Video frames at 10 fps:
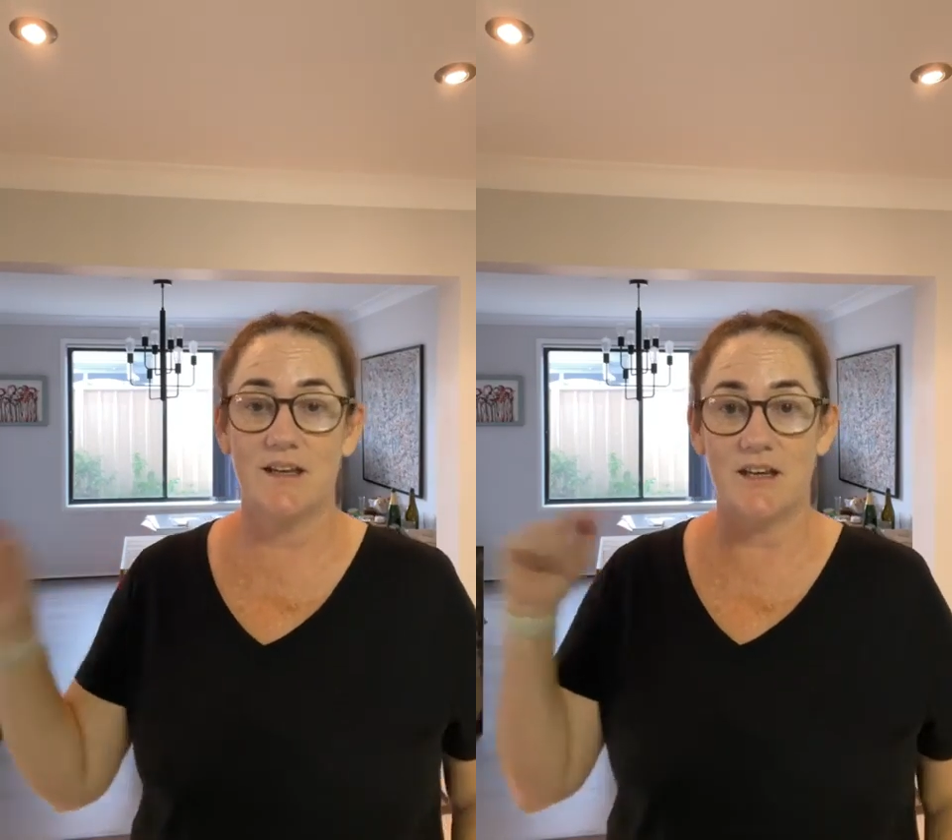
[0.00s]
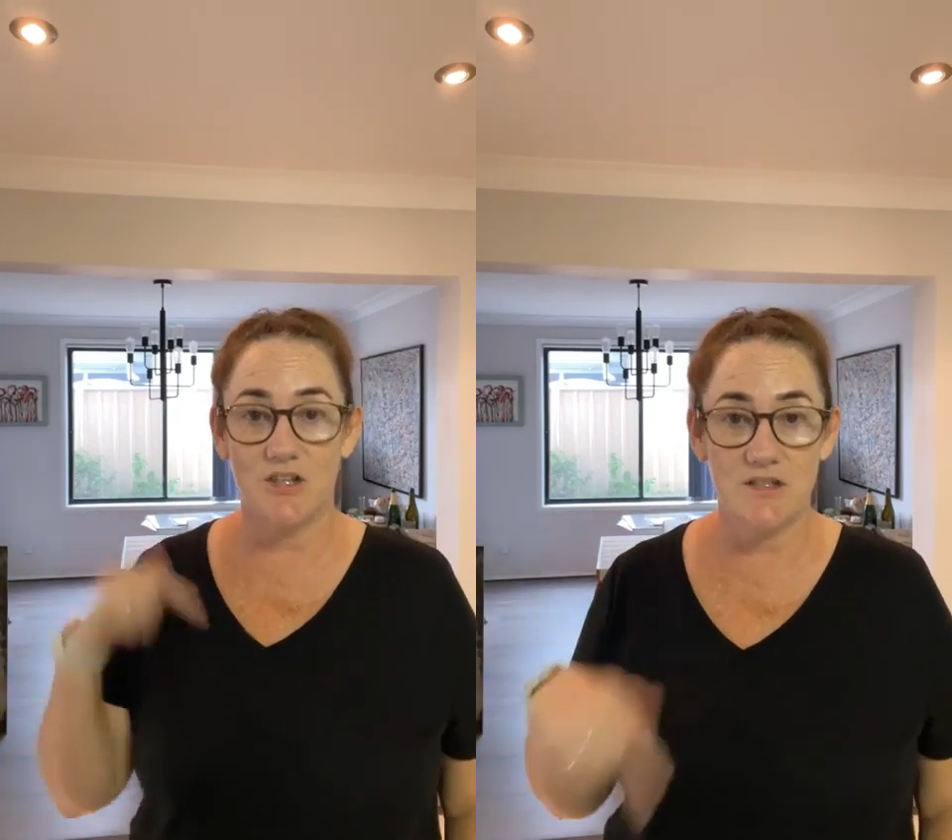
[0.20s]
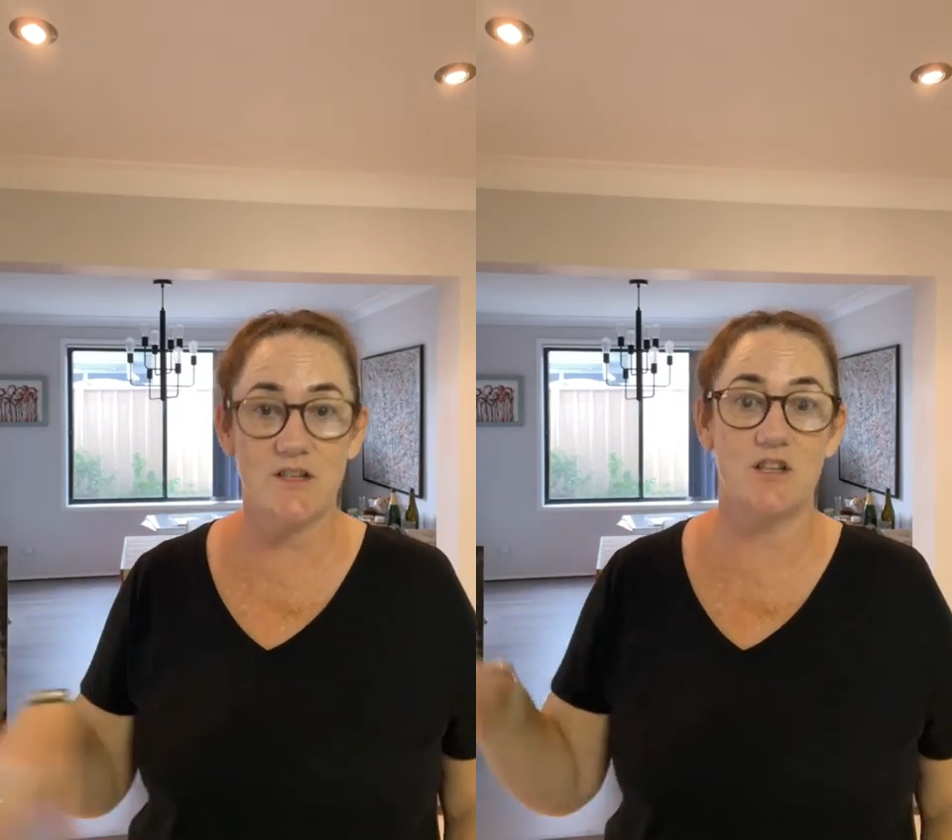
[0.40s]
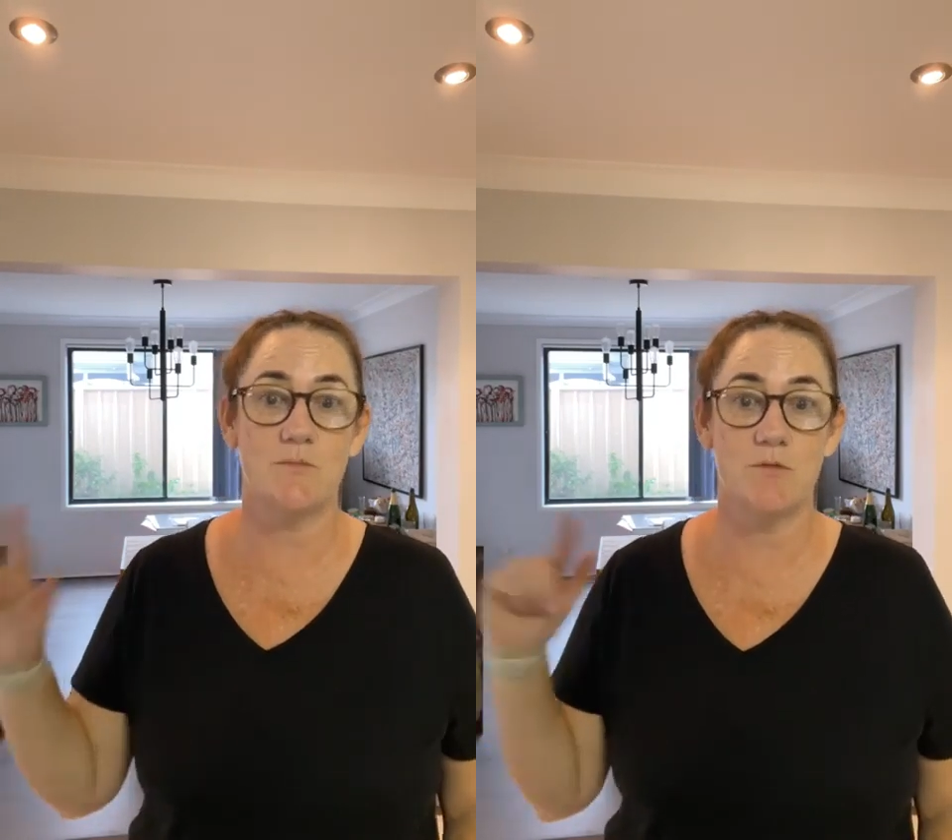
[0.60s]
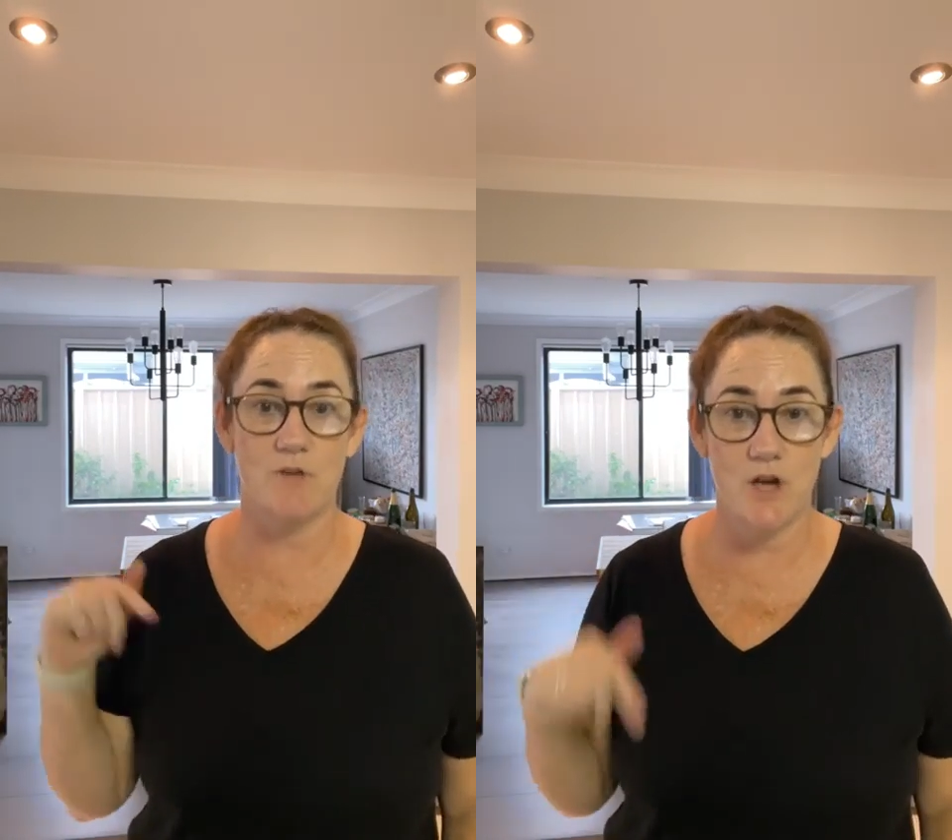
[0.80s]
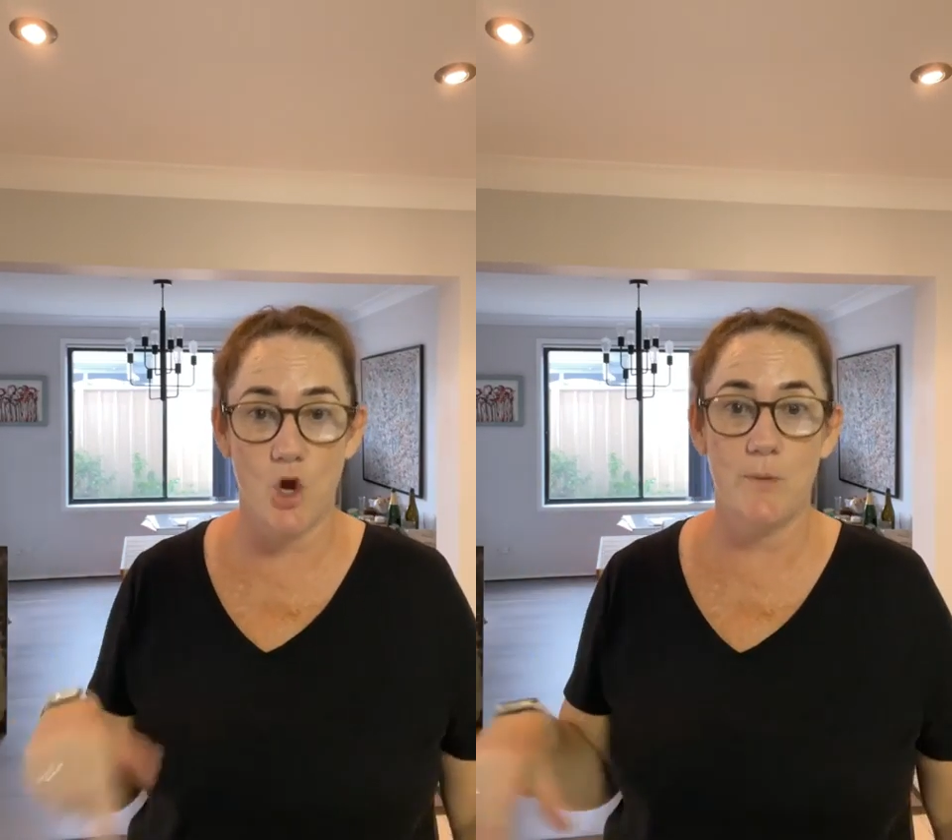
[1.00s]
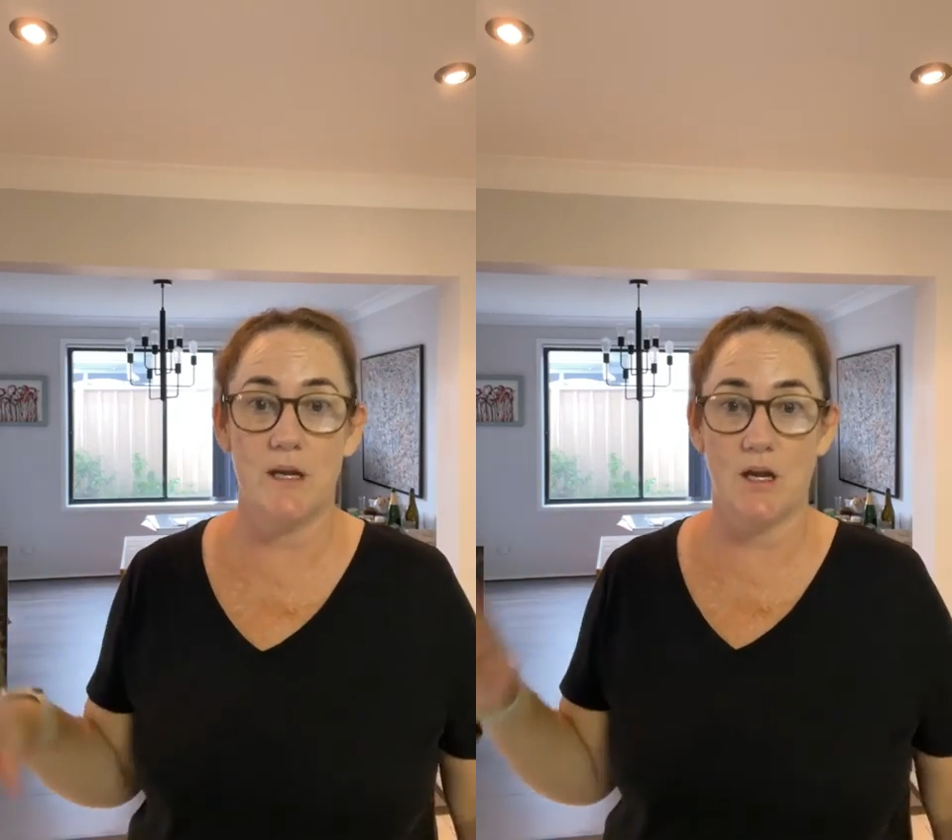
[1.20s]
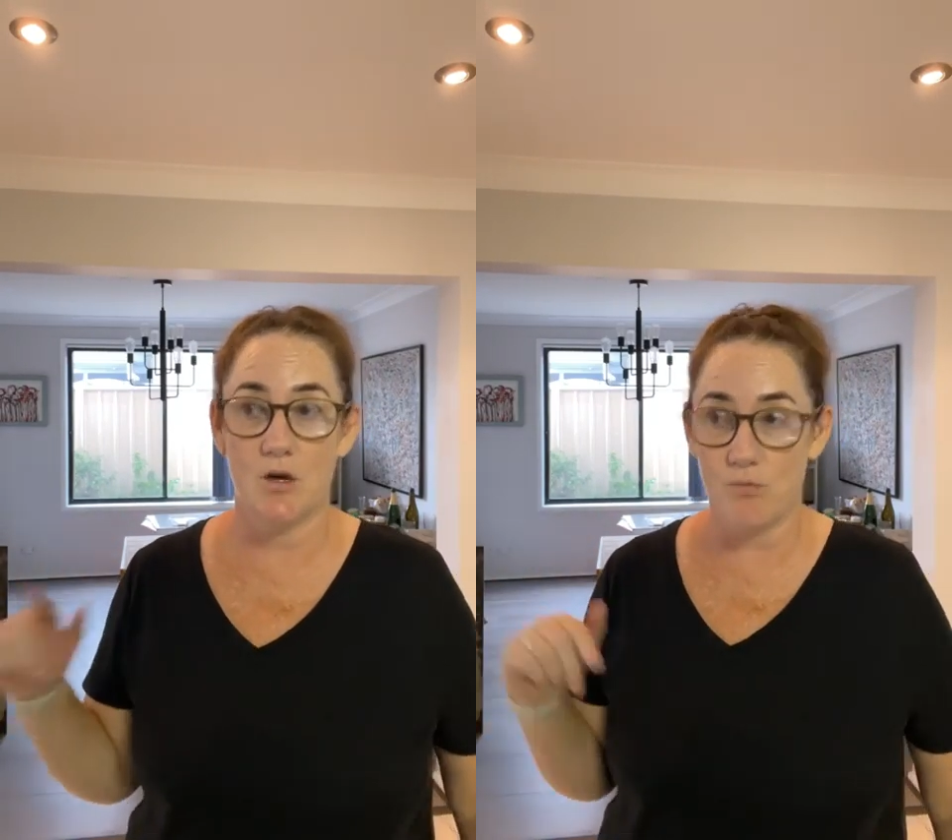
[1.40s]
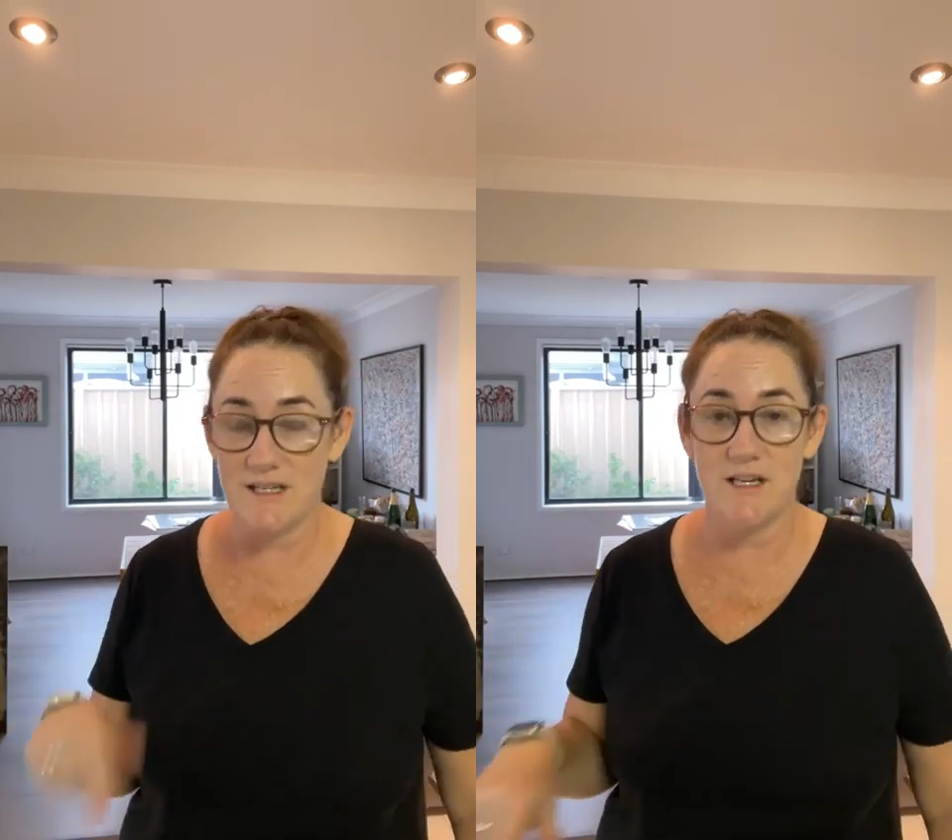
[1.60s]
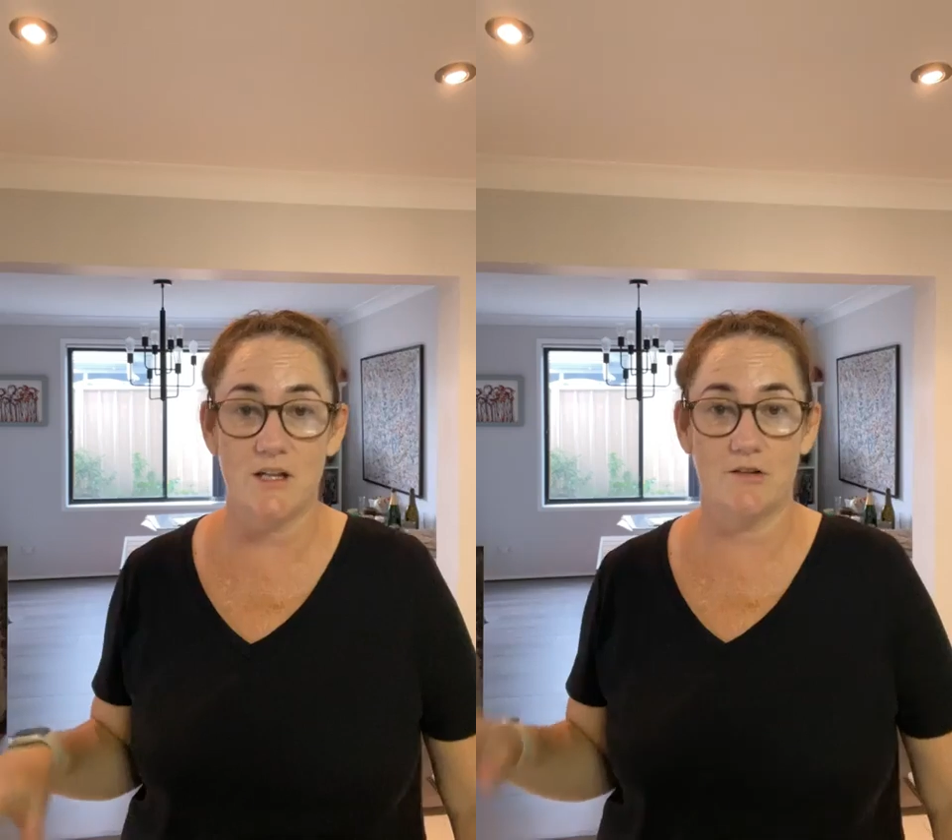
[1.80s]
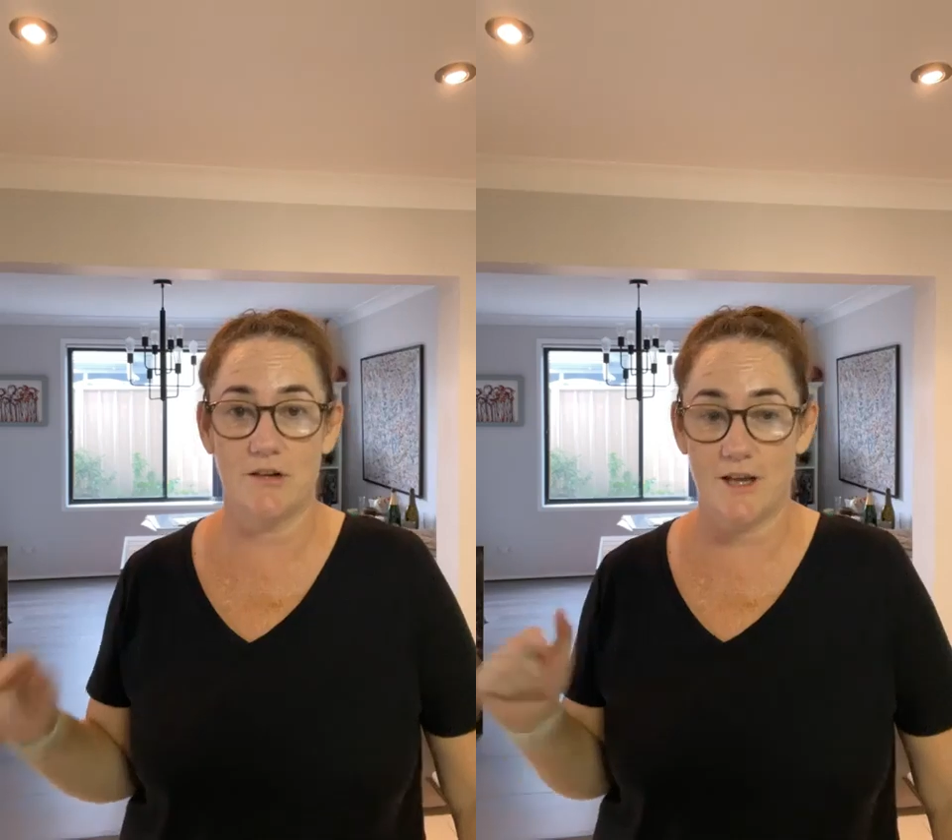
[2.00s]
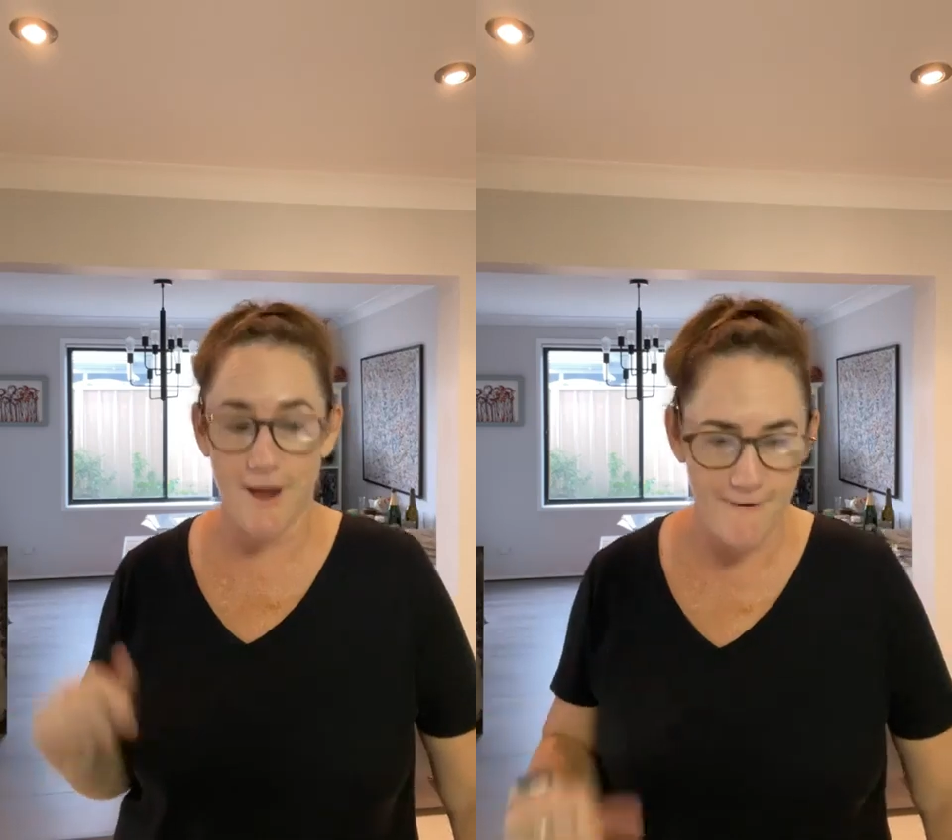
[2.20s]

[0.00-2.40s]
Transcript: and you're just going to be reopening it and re-downloading it